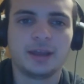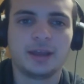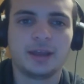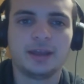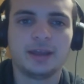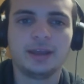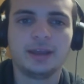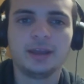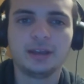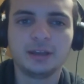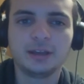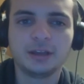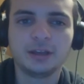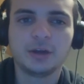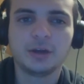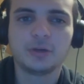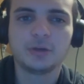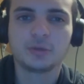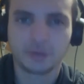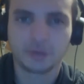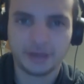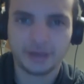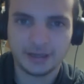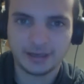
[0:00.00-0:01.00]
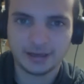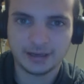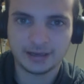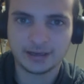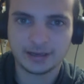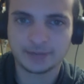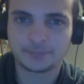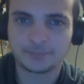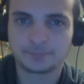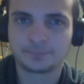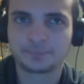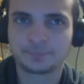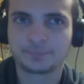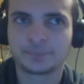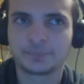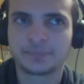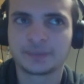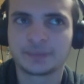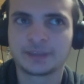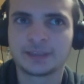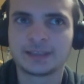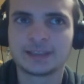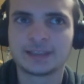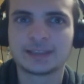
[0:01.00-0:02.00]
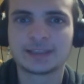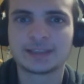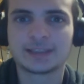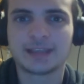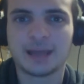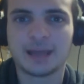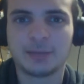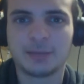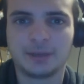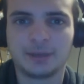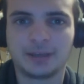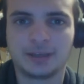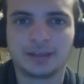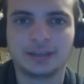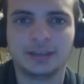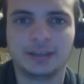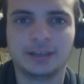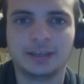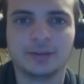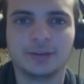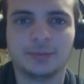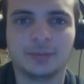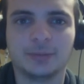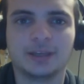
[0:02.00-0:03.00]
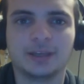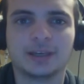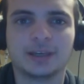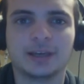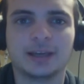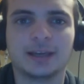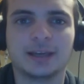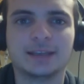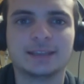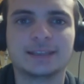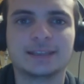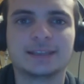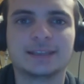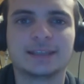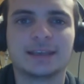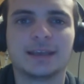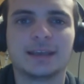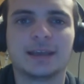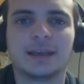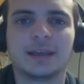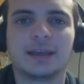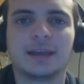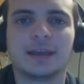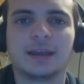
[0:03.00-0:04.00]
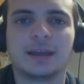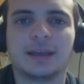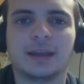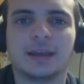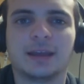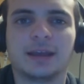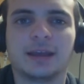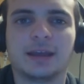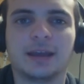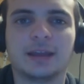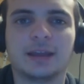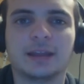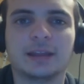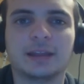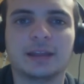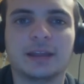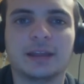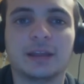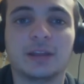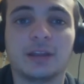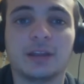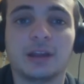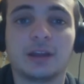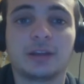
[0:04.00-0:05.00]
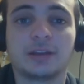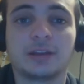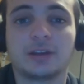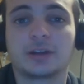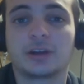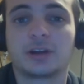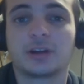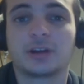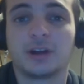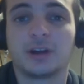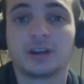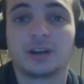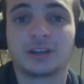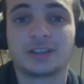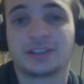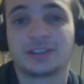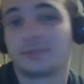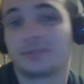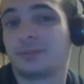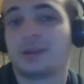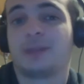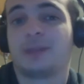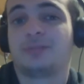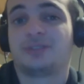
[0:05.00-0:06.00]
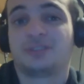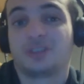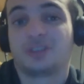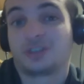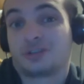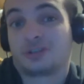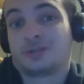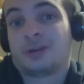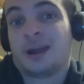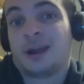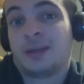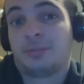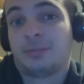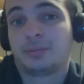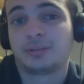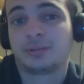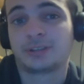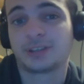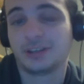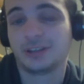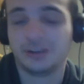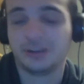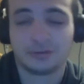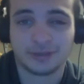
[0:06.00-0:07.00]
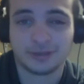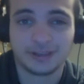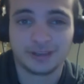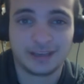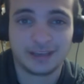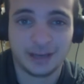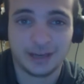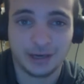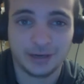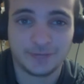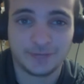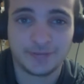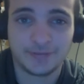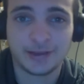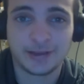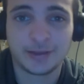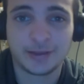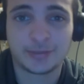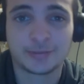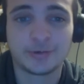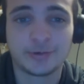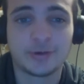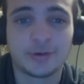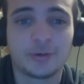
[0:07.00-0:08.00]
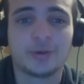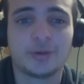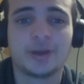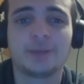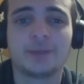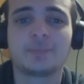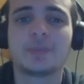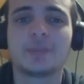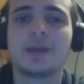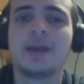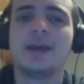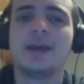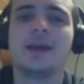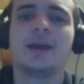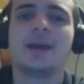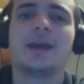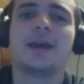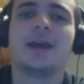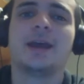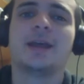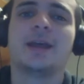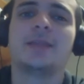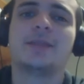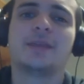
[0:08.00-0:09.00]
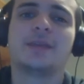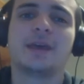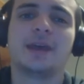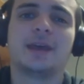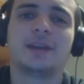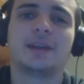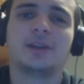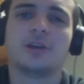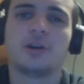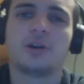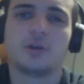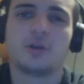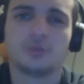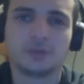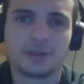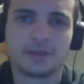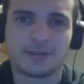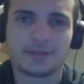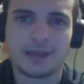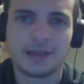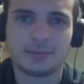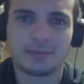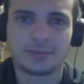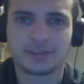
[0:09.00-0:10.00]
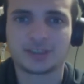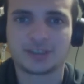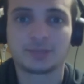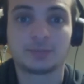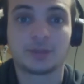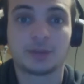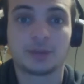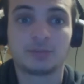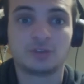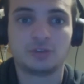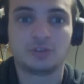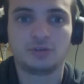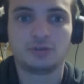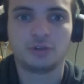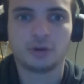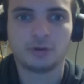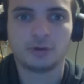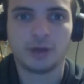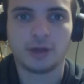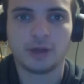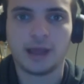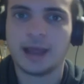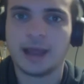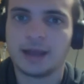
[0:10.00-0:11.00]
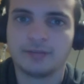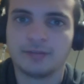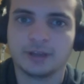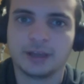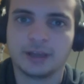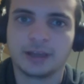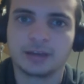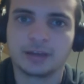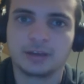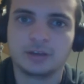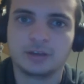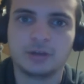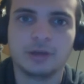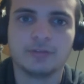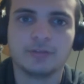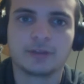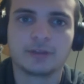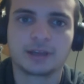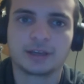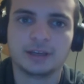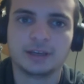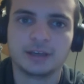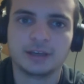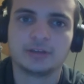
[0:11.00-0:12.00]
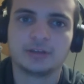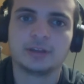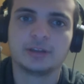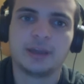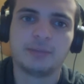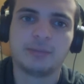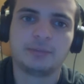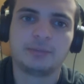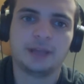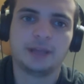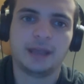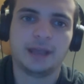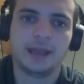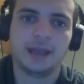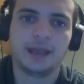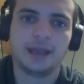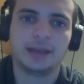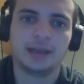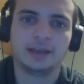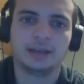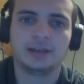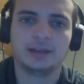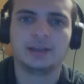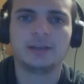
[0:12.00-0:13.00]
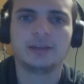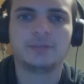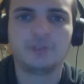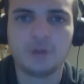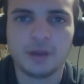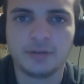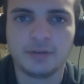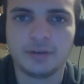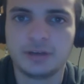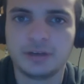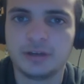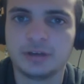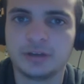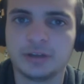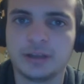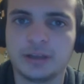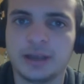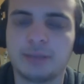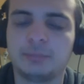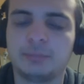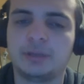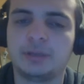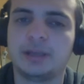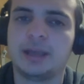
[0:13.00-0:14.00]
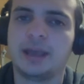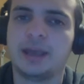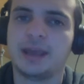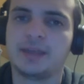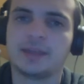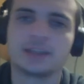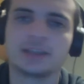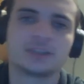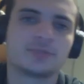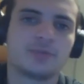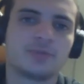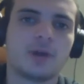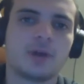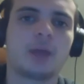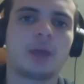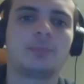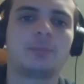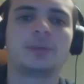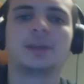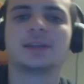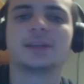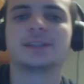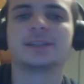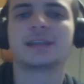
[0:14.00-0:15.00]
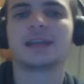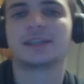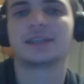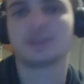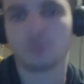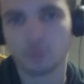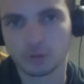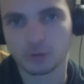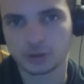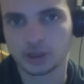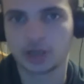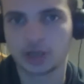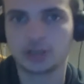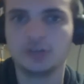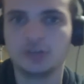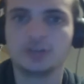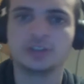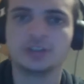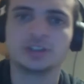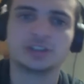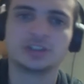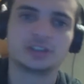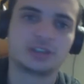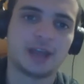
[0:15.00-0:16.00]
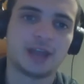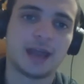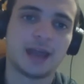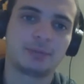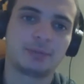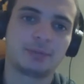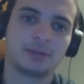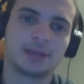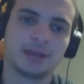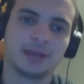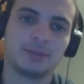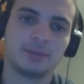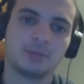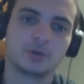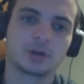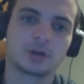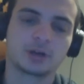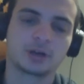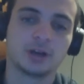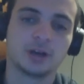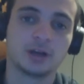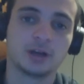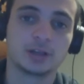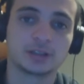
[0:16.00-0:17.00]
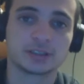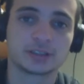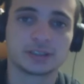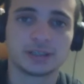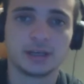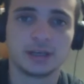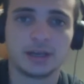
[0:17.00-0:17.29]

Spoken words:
in Arena, this isn't that big a deal because a lot of your cards sometimes are just crap, so you don't really care if they get thrown away. And then not only that, but sometimes you don't have, like, you have like a nearly empty hand. And if you have a nearly empty hand, that's fine, because as a Warlock you can just tap and get more cards.